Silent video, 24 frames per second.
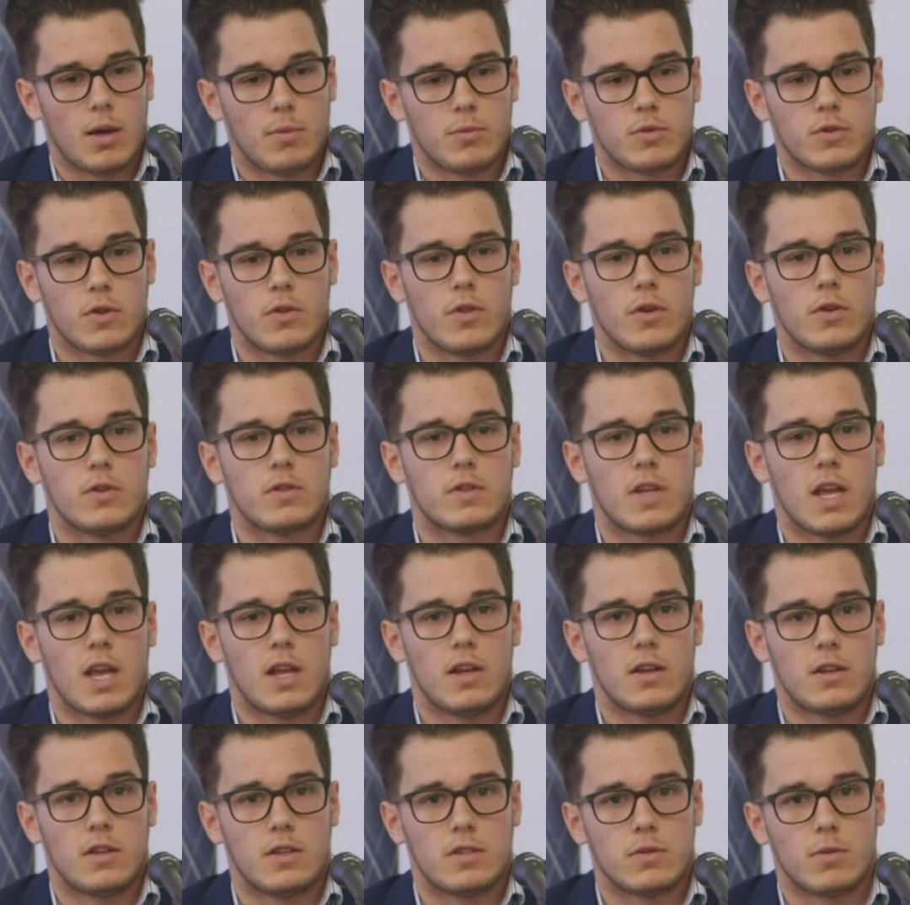So those
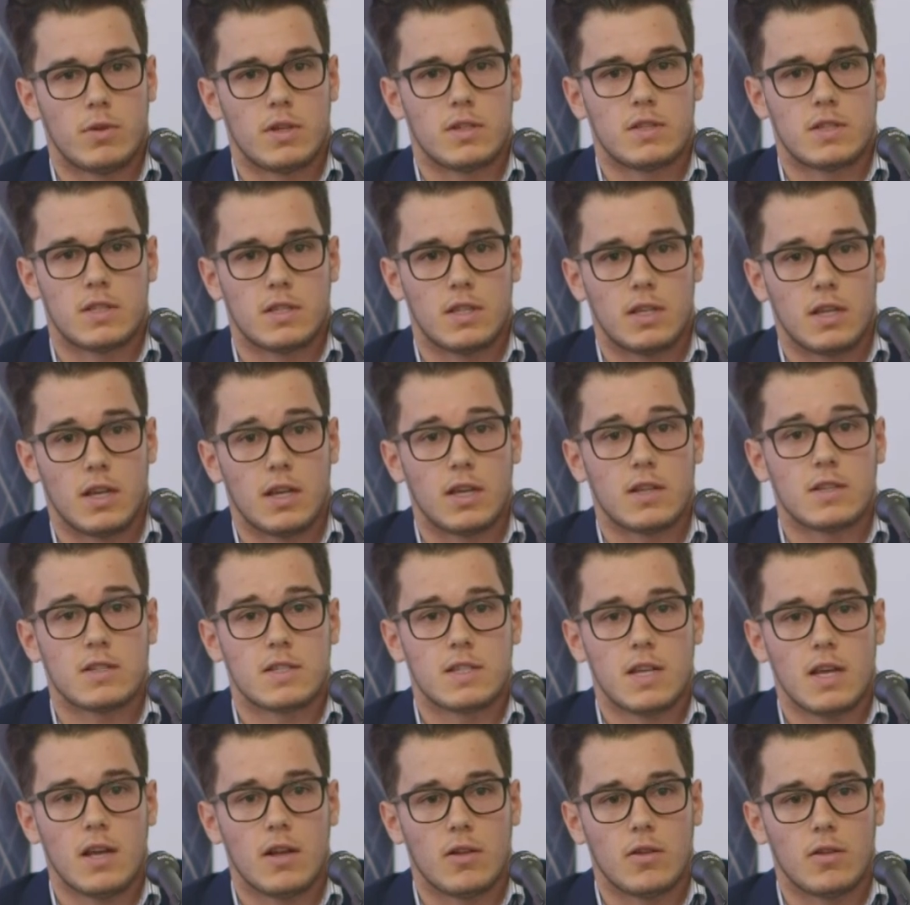candidates that we're seeing
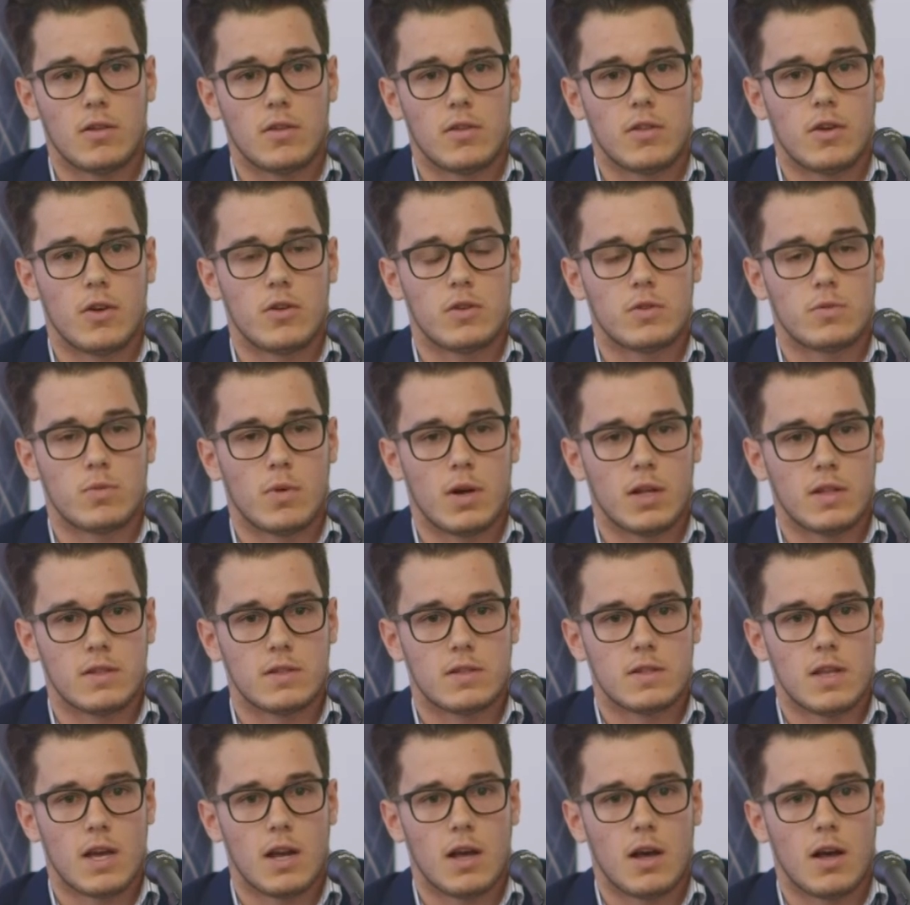excel are those
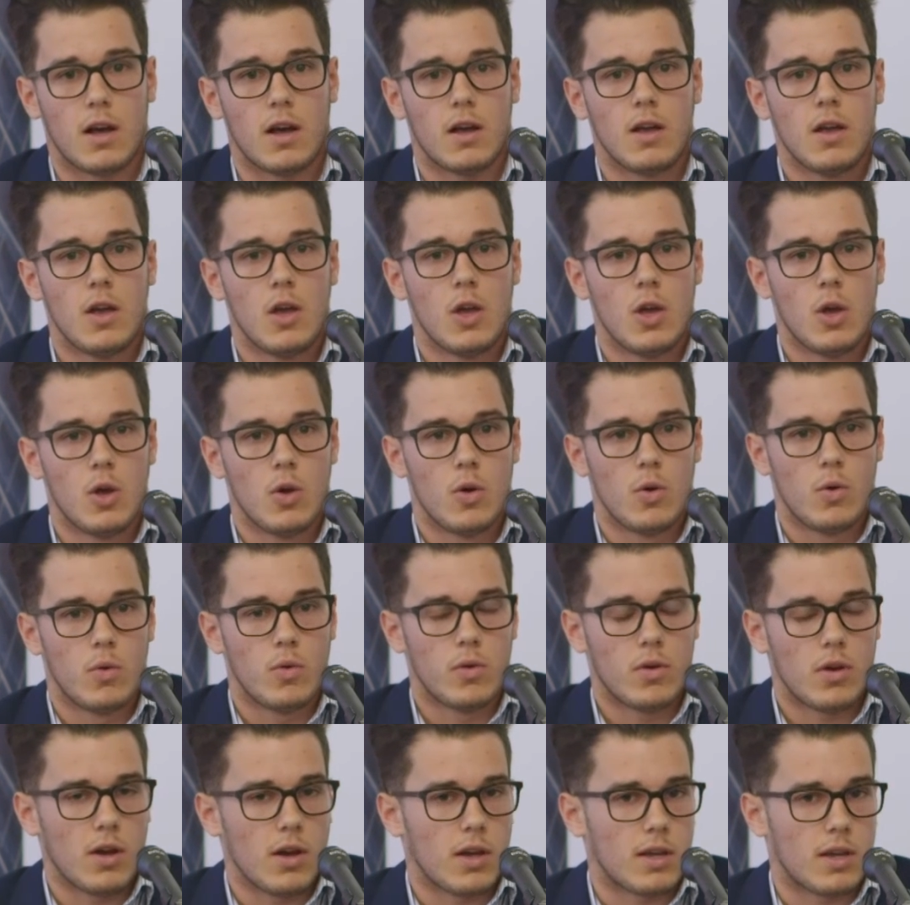ones that are,
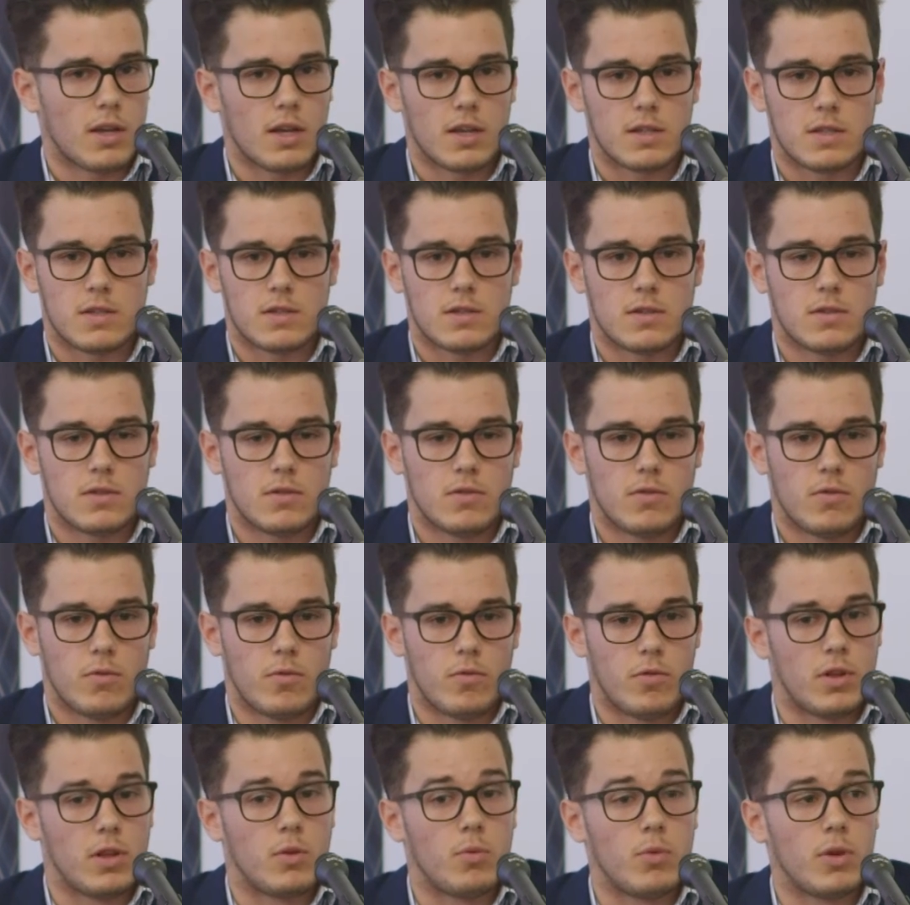I guess,
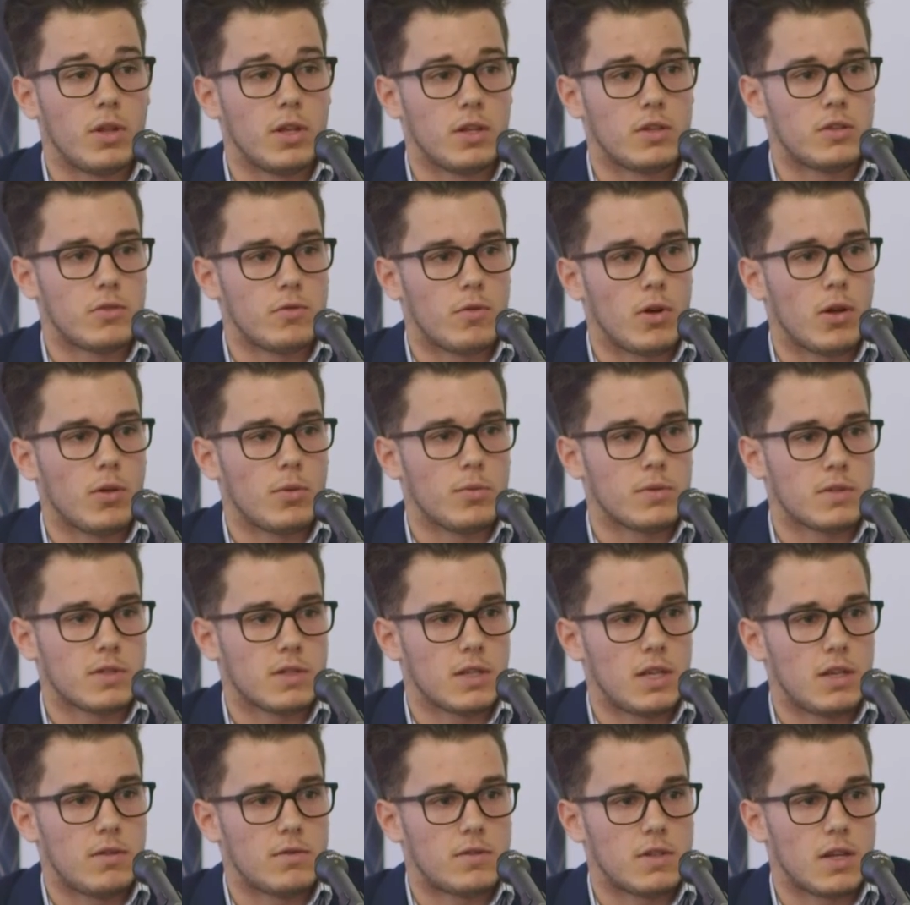really willing to roll up the
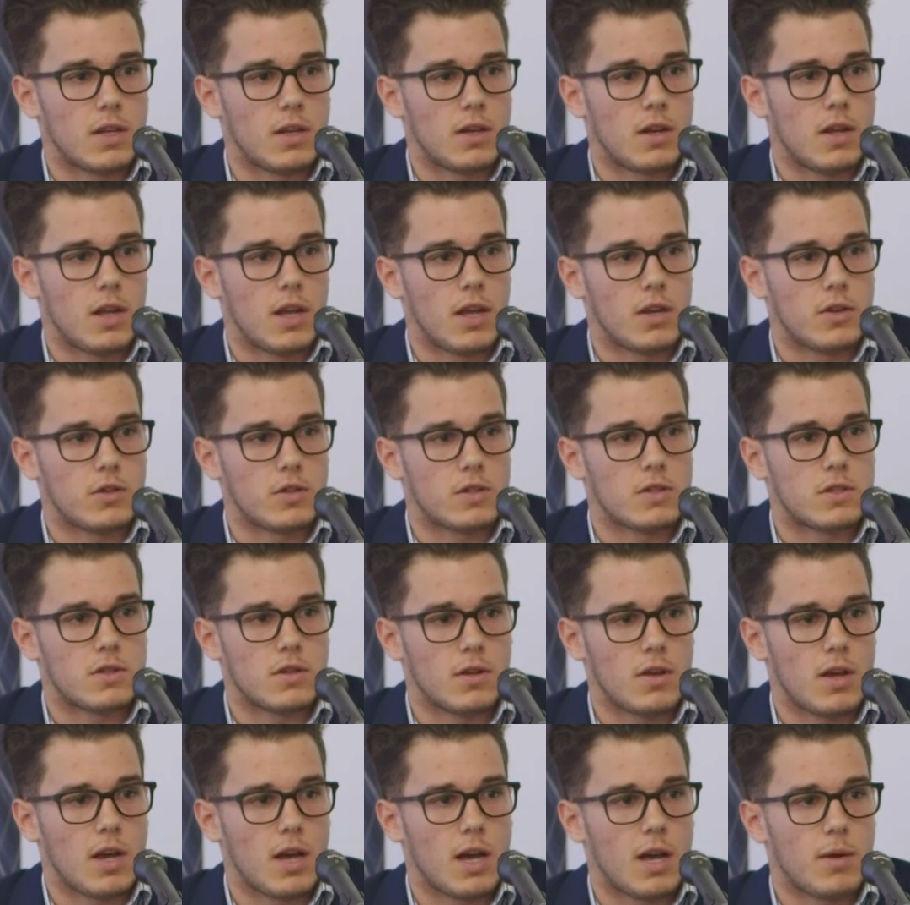sleeves and just
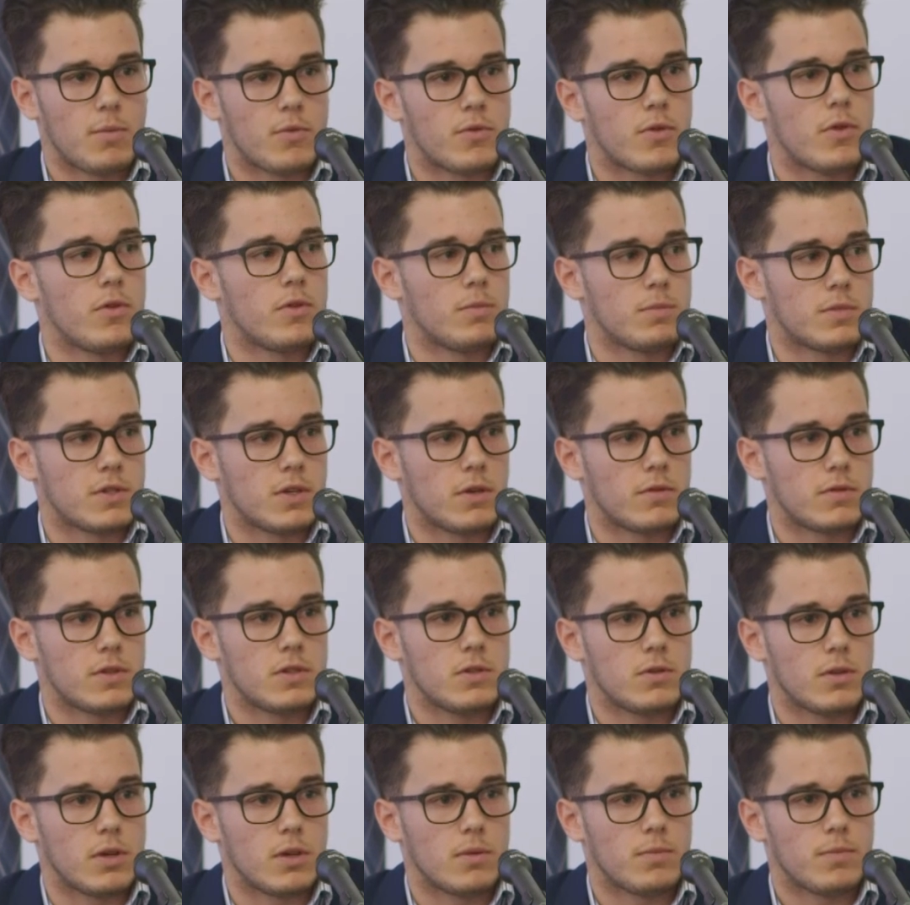throw themselves
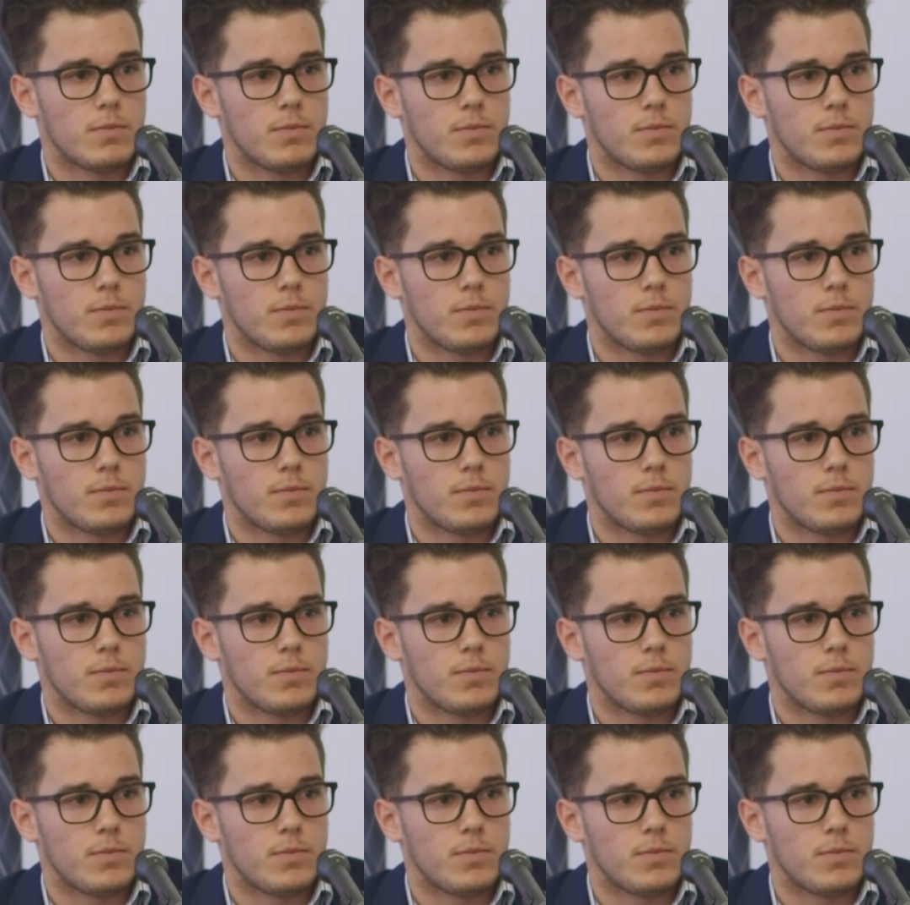into it.